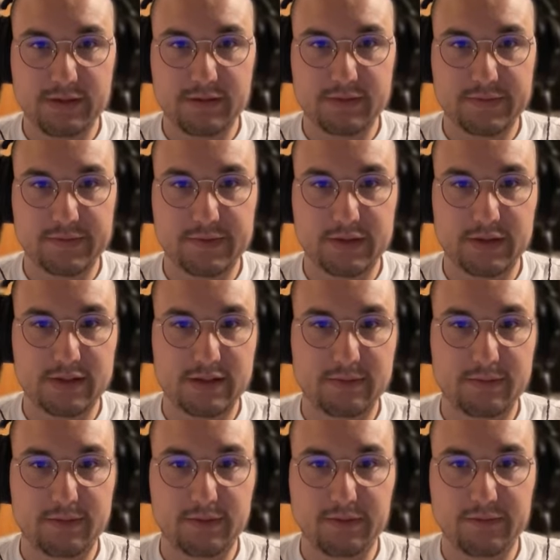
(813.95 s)
For
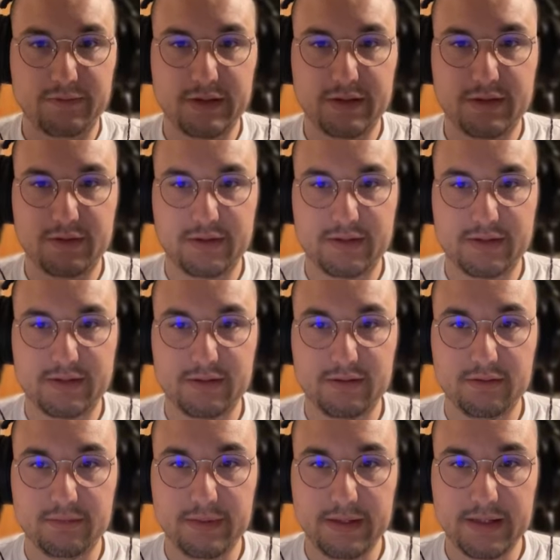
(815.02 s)
example, if we took a
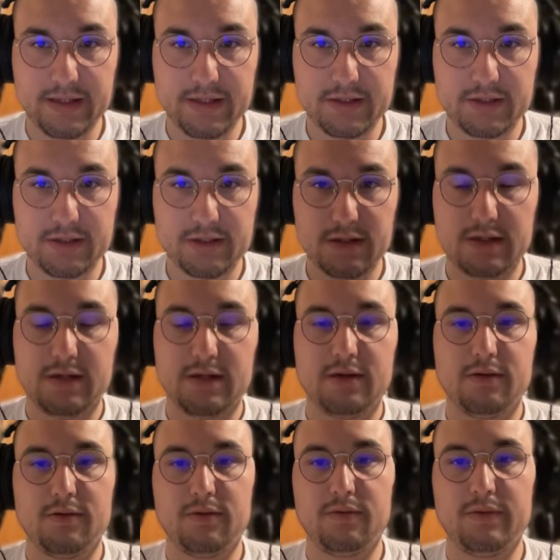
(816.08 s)
serum patch
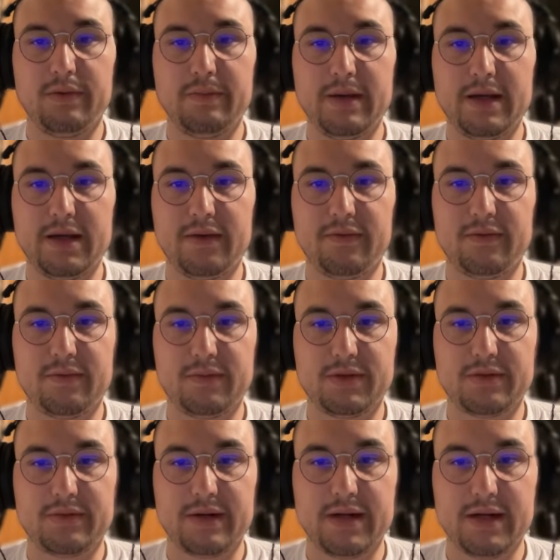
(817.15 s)
or we made it from
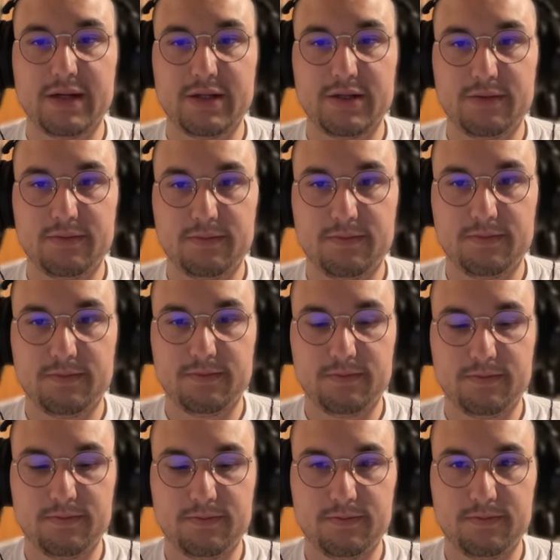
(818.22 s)
scratch,
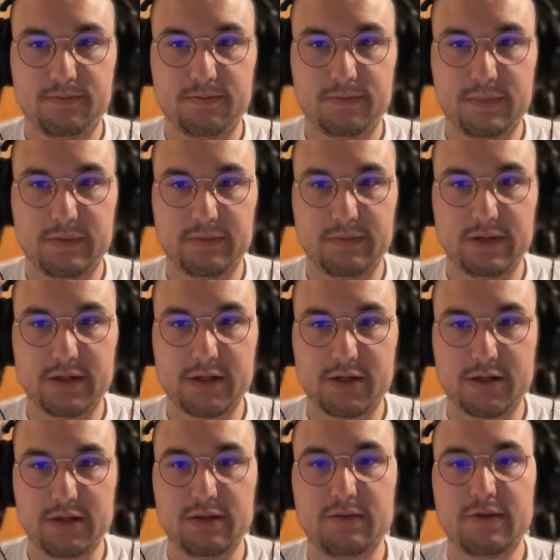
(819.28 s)
or
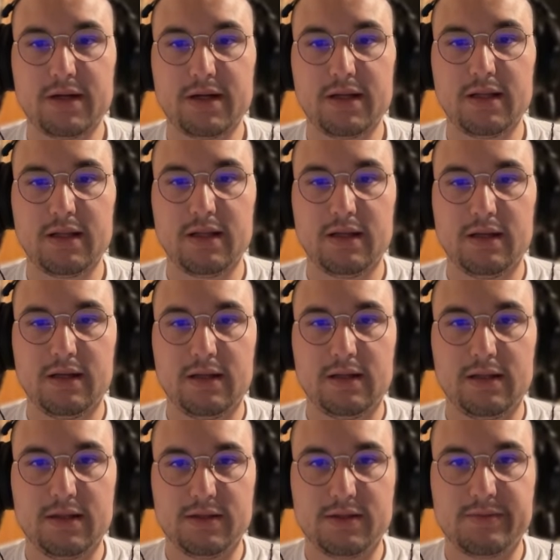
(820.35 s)
actually do that.
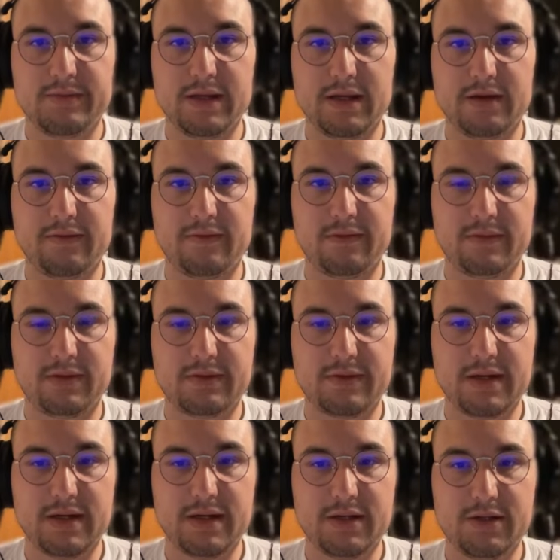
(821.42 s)
Let's just make it from
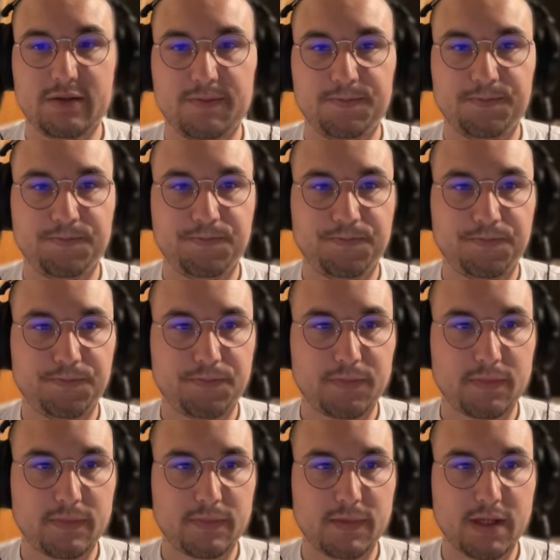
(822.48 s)
scratch.
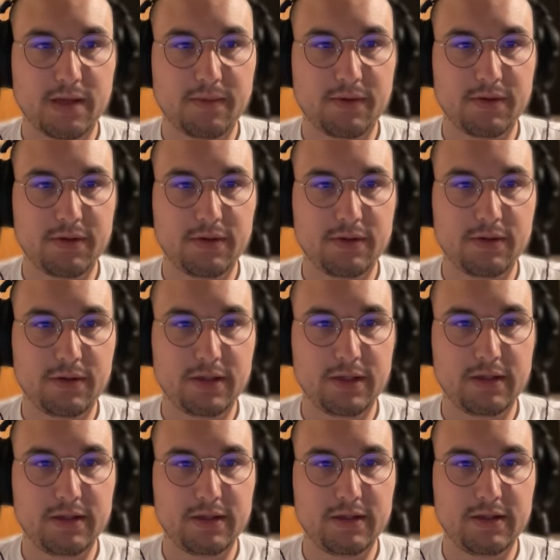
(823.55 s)
I'm gonna go like
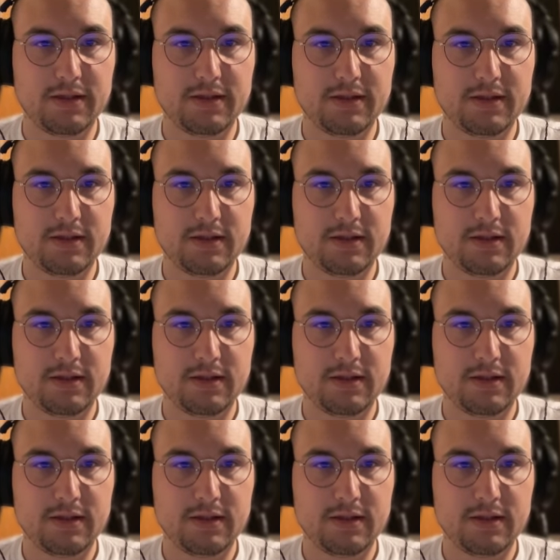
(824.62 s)
this.